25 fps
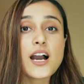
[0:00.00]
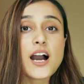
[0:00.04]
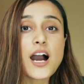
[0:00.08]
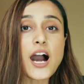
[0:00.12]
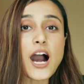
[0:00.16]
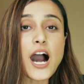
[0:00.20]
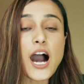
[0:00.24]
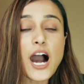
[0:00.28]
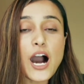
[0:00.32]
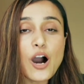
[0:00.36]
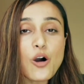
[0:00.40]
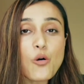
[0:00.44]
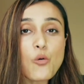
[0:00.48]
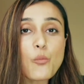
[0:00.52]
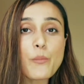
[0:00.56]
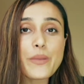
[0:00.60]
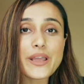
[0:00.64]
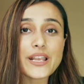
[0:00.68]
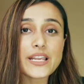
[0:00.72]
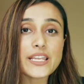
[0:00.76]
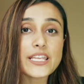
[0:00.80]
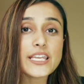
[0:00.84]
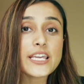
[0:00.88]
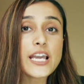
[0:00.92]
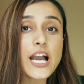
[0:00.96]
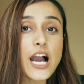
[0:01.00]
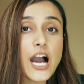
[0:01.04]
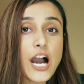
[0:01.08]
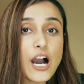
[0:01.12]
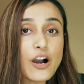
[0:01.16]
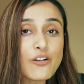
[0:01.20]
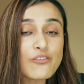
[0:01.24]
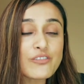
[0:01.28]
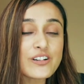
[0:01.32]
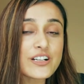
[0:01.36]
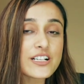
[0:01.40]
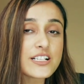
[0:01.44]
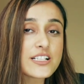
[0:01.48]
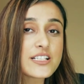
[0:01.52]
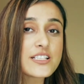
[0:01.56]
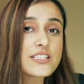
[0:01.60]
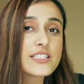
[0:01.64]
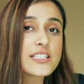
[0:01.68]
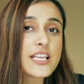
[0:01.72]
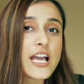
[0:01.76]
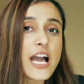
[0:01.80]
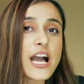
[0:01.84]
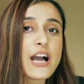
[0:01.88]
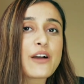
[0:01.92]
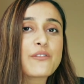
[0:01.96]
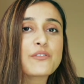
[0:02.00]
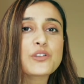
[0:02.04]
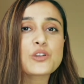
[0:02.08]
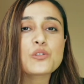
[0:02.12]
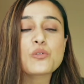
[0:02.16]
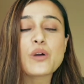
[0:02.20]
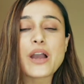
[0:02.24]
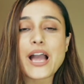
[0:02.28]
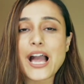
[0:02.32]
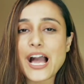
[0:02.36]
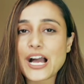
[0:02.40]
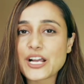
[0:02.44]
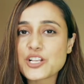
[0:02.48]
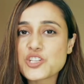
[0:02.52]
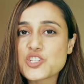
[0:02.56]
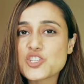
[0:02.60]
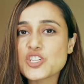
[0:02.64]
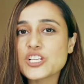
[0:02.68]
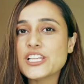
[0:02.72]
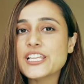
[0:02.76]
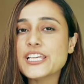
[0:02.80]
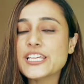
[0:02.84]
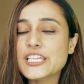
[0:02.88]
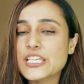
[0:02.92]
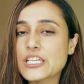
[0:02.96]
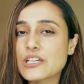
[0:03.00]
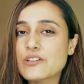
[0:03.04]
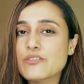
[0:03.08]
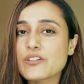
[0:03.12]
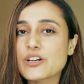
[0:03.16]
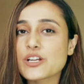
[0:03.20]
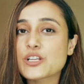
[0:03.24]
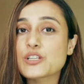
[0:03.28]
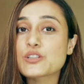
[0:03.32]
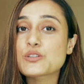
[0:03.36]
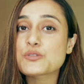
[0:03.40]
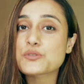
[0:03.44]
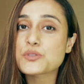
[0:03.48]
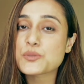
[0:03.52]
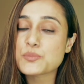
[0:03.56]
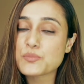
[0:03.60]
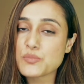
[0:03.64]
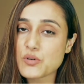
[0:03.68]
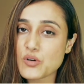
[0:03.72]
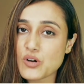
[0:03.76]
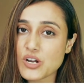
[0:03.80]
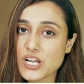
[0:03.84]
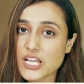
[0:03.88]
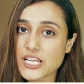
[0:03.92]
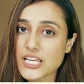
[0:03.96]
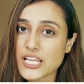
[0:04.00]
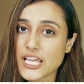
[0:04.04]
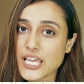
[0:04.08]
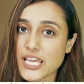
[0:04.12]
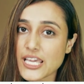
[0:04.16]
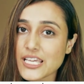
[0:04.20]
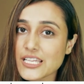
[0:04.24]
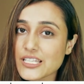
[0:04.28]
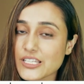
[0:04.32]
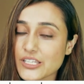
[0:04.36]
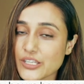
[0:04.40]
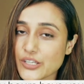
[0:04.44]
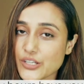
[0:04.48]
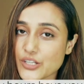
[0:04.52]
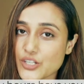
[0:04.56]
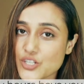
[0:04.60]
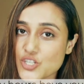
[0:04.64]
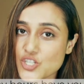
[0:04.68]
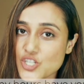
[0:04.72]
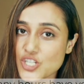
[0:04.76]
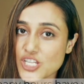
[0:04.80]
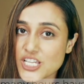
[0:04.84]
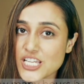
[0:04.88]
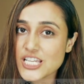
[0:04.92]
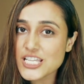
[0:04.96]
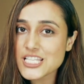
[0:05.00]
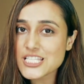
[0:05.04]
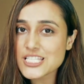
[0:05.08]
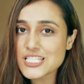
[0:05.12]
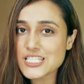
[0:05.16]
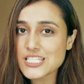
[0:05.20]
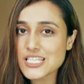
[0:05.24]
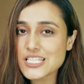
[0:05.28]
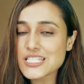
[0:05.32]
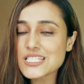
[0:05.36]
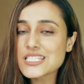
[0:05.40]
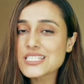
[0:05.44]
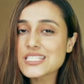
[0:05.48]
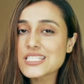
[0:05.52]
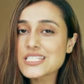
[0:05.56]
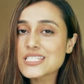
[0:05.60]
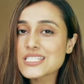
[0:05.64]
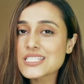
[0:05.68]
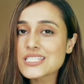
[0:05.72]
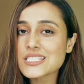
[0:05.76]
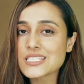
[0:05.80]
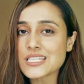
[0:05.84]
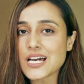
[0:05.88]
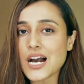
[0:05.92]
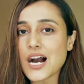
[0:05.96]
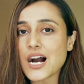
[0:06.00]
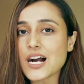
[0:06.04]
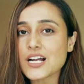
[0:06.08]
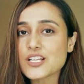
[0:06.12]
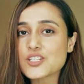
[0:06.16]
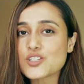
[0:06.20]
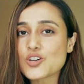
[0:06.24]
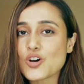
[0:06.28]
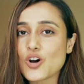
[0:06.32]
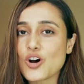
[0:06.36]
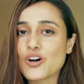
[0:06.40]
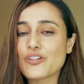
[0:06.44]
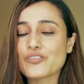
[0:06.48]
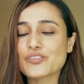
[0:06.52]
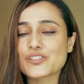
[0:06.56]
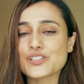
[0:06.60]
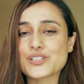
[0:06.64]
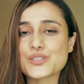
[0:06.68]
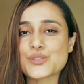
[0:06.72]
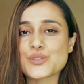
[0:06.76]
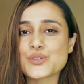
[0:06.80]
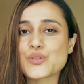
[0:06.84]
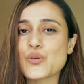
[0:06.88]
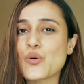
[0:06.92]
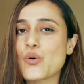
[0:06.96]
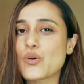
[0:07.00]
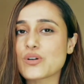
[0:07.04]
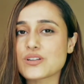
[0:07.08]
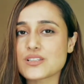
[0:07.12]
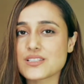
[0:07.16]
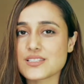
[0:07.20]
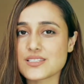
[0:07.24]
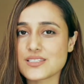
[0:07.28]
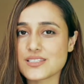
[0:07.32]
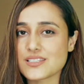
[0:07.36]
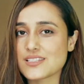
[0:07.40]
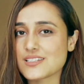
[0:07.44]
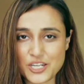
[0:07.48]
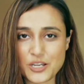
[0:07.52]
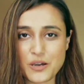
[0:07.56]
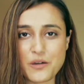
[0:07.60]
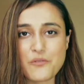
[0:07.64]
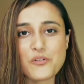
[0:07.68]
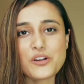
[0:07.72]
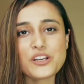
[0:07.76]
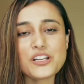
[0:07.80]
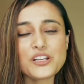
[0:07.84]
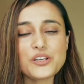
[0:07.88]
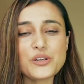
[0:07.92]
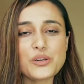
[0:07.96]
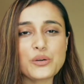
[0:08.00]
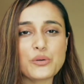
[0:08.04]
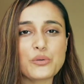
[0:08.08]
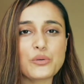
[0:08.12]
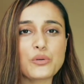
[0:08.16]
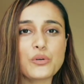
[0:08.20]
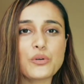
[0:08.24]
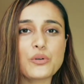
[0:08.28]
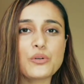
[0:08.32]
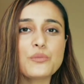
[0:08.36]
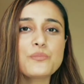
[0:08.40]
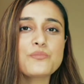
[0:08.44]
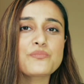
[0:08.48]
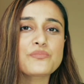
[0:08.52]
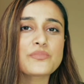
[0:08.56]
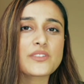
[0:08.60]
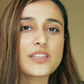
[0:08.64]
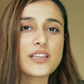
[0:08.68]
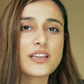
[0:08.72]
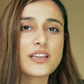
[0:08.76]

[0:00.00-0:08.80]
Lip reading: how many hours have you actually given to spoken English since the start of this course? Now I want to know,